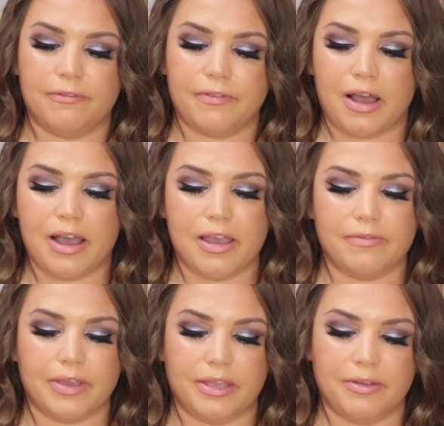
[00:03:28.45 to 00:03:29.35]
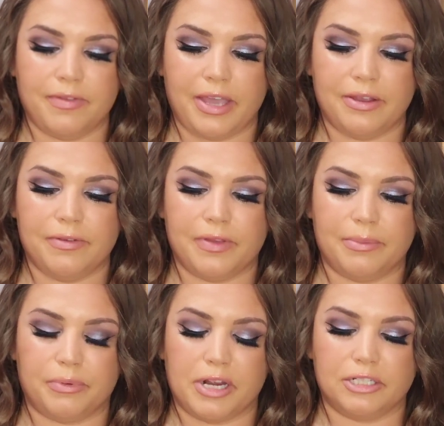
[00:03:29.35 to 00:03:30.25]
5 innovative
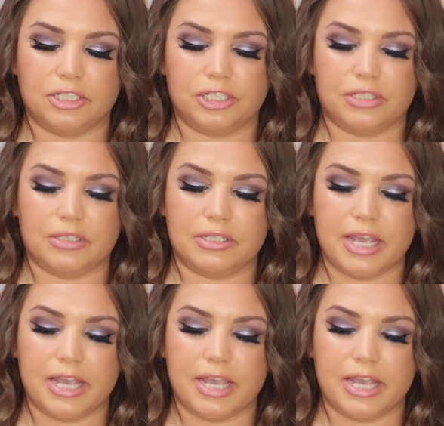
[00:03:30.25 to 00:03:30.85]
and precious